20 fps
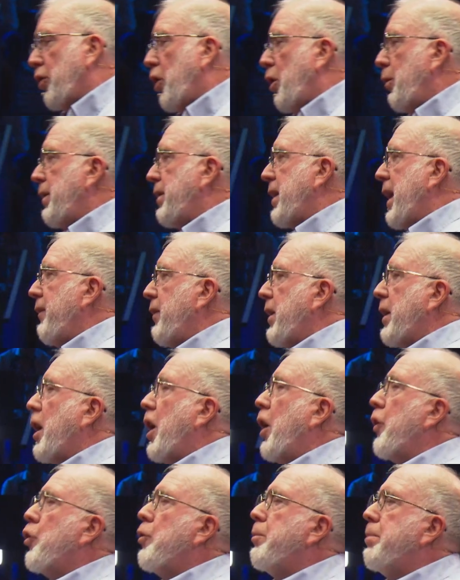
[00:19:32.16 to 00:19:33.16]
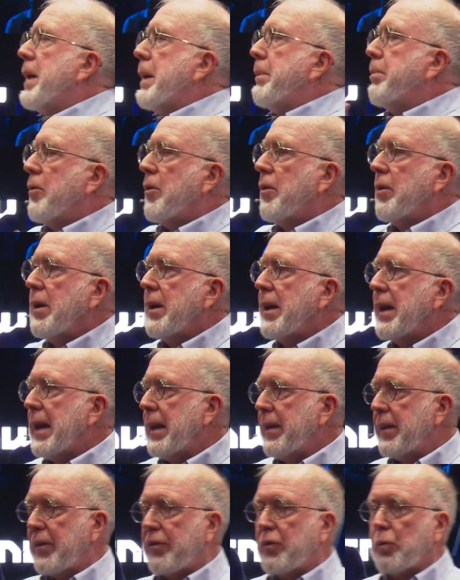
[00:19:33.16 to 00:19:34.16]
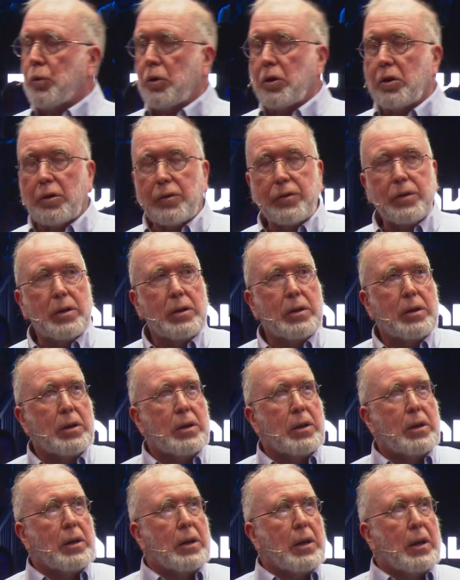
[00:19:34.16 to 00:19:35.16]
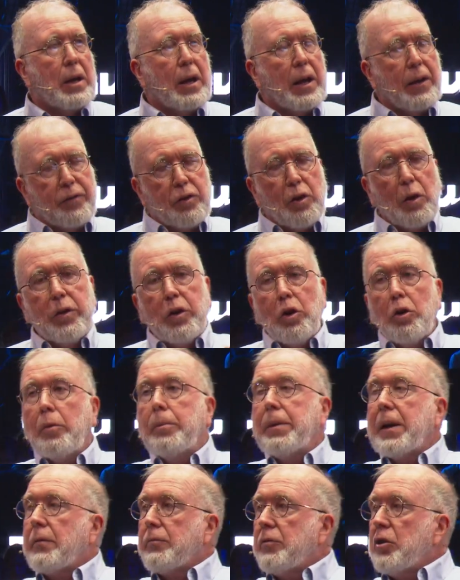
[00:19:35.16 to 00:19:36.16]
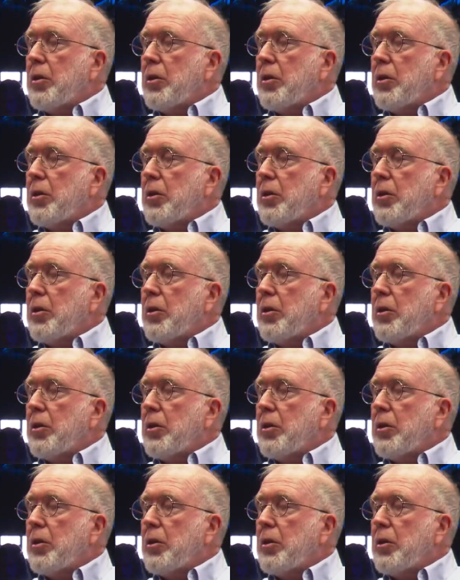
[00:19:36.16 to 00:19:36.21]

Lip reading: is always having other people in this world. And so there will be